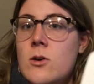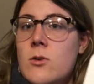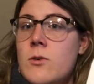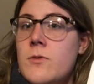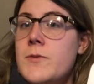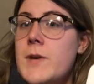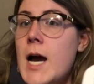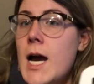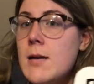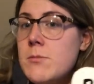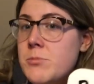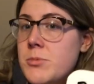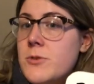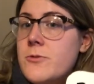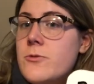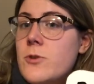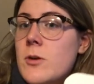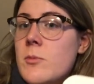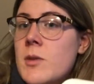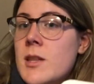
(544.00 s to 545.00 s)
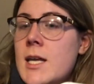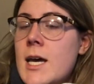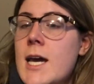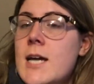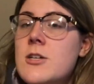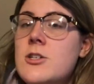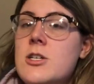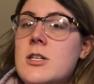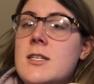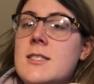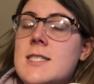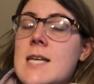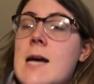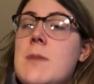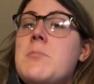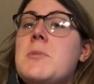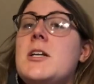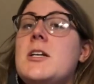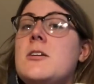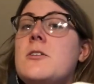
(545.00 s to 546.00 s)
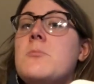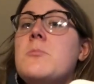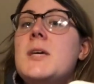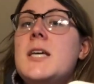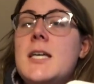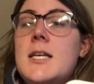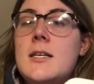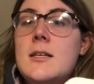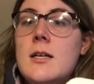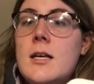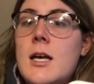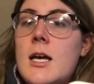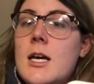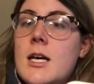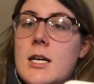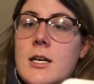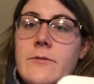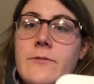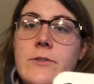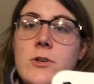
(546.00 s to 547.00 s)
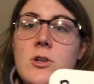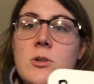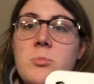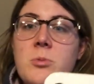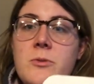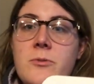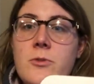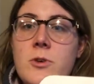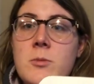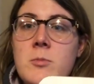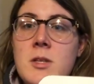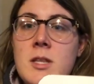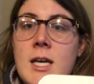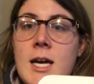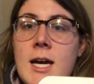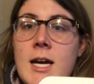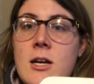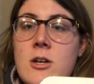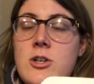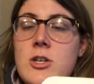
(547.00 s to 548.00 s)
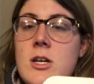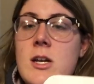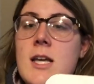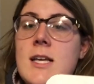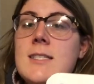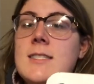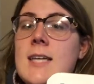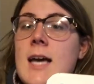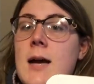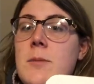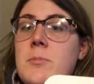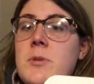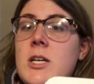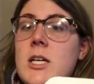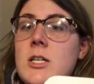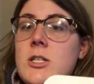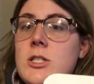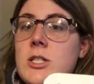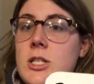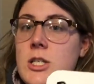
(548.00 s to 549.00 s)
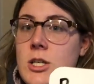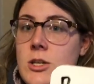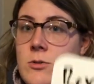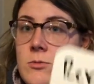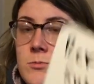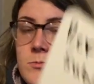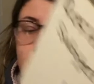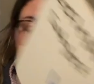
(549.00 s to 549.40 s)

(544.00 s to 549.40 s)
if I'm performing the action, it's happening to me. If you're performing the action, it's happening to you.